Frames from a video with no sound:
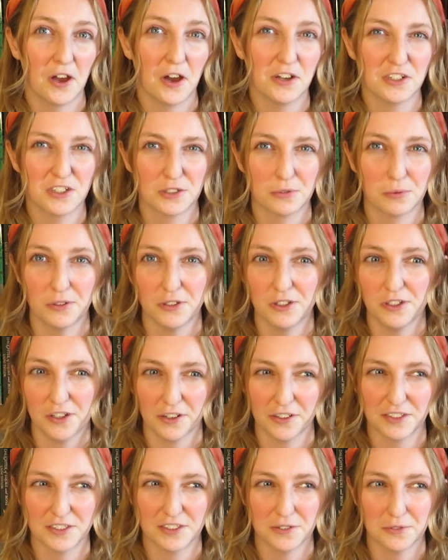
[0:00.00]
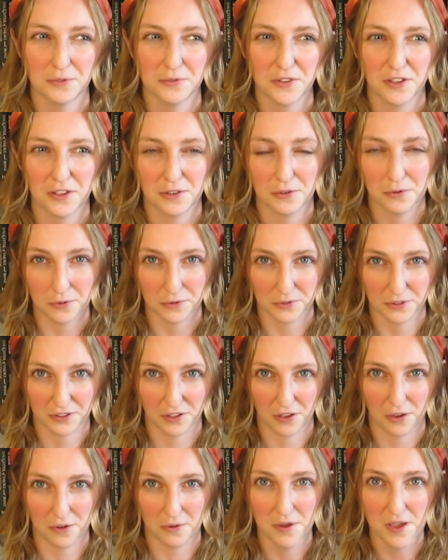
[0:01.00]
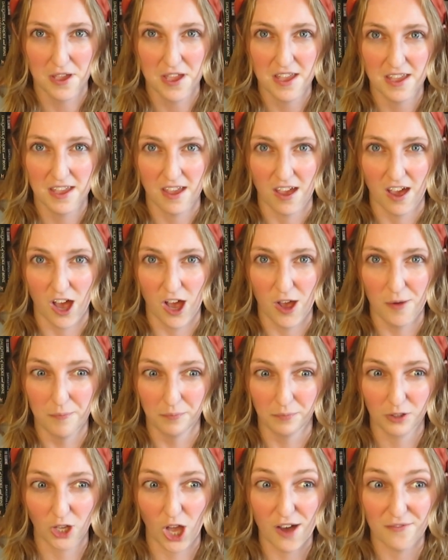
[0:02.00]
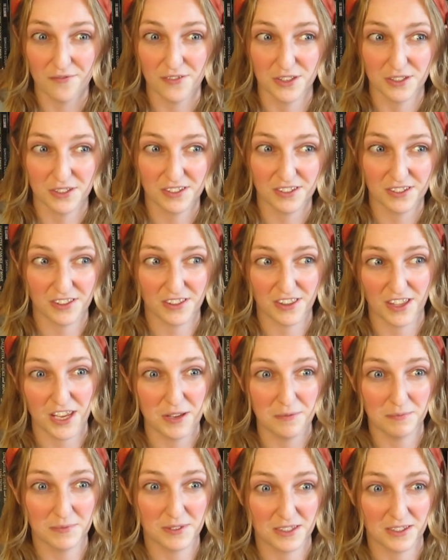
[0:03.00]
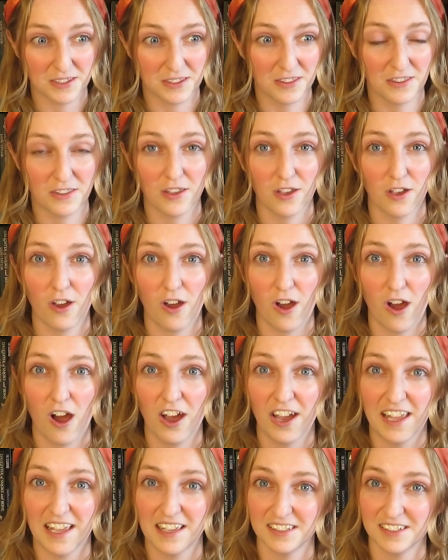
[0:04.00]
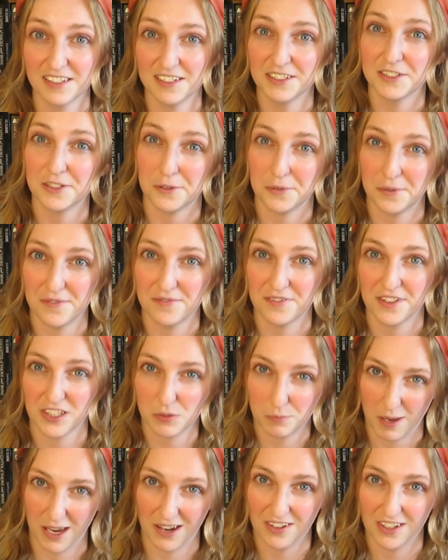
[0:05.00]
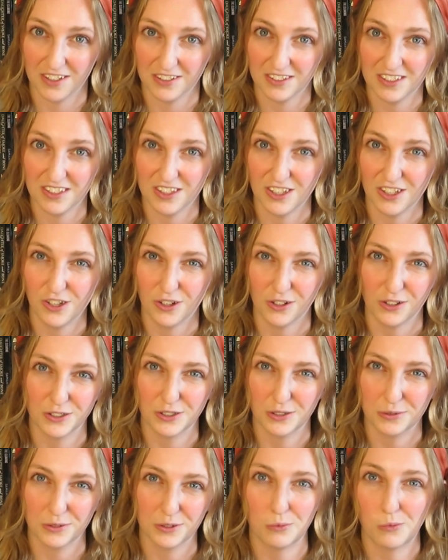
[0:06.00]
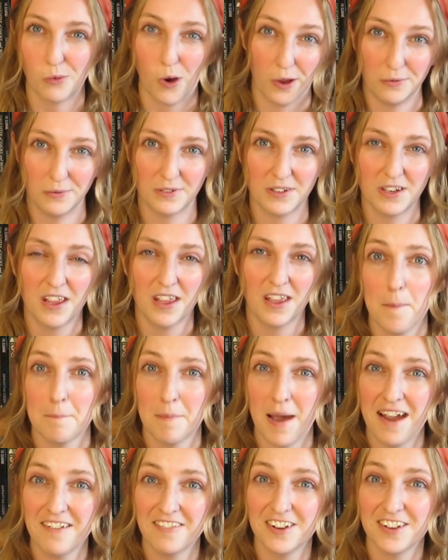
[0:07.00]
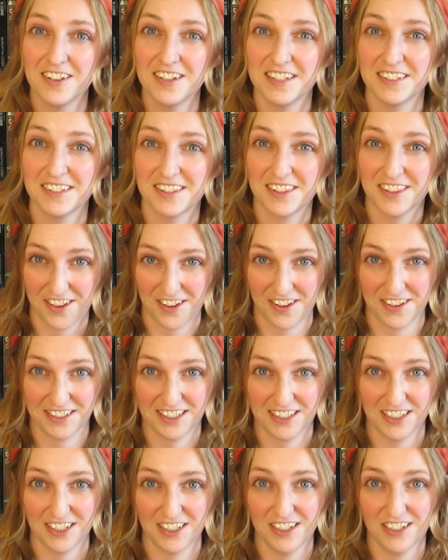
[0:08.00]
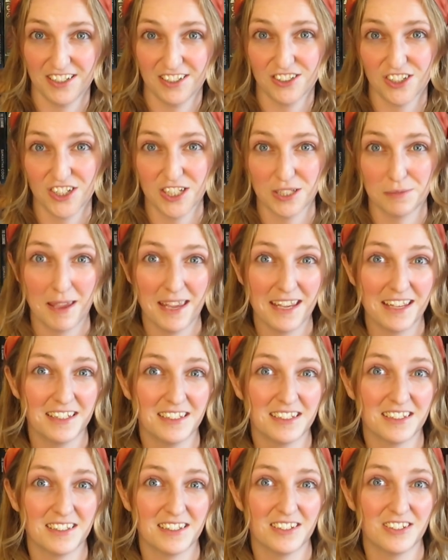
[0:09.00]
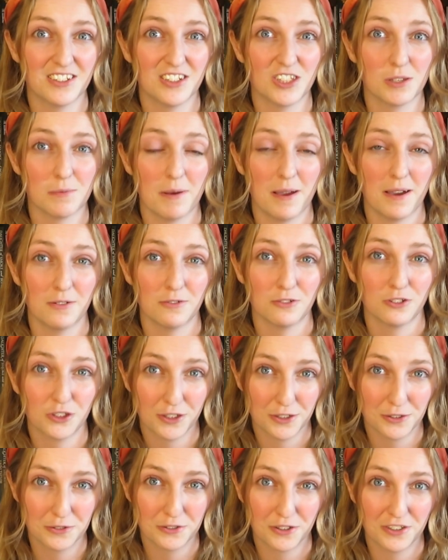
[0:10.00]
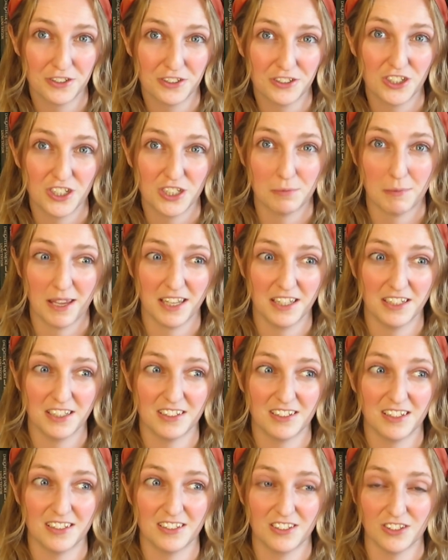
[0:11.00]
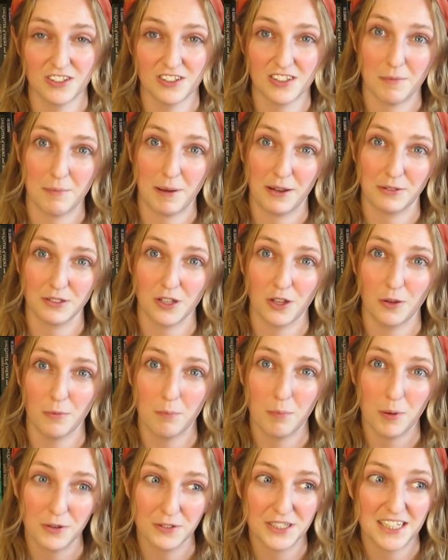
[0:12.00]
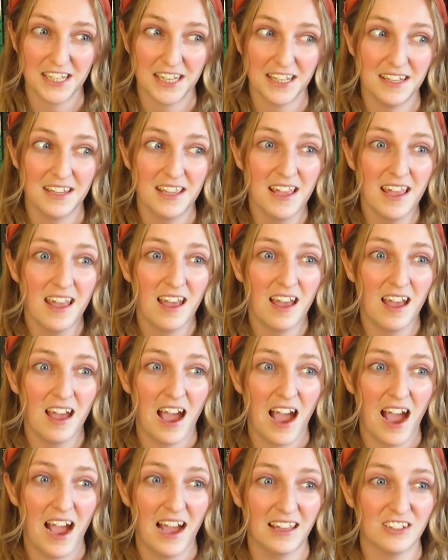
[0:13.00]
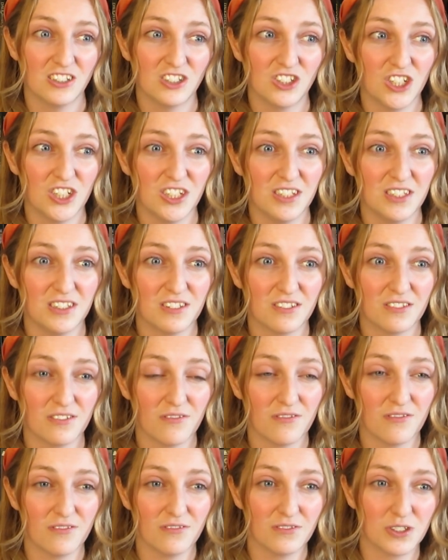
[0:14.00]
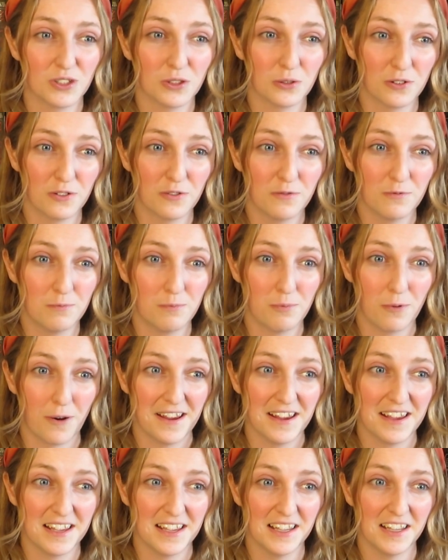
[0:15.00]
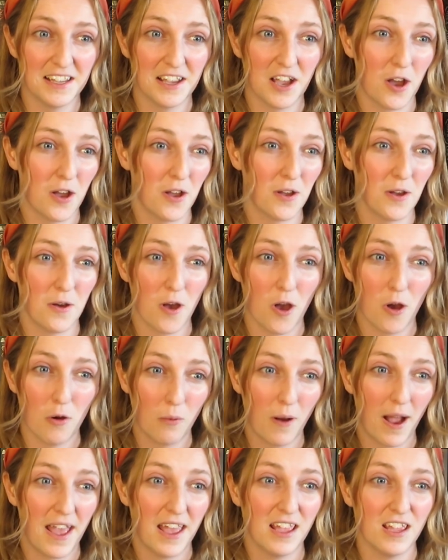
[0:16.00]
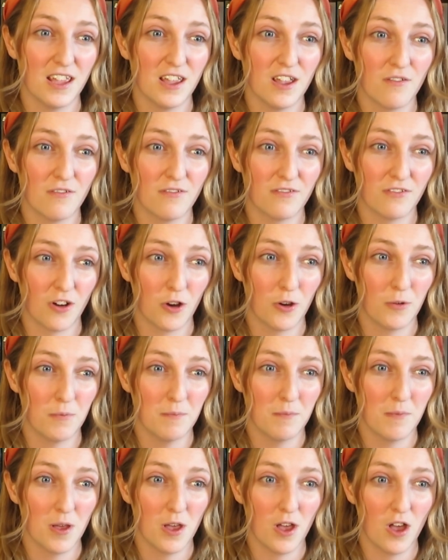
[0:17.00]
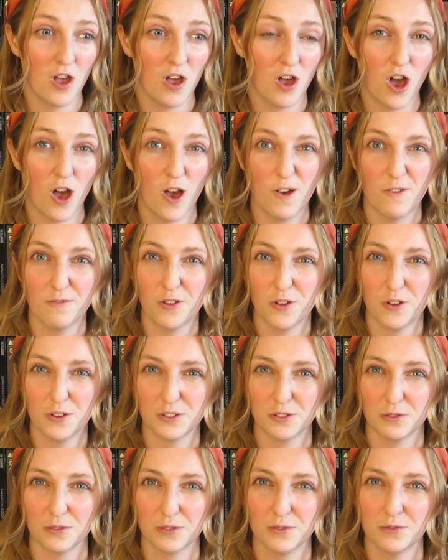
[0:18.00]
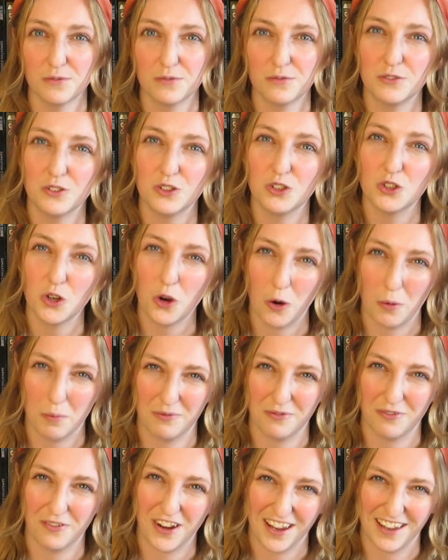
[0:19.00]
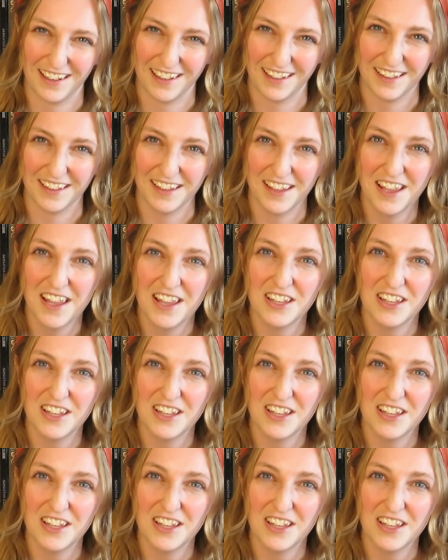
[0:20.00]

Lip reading: I just want young adult that also covers themes that I, as an adult, have experienced that young adults won't. Mara is 30. She's making decisions about children. She's making decisions about her body. And she's sort of breaking away from her first sort of job, really.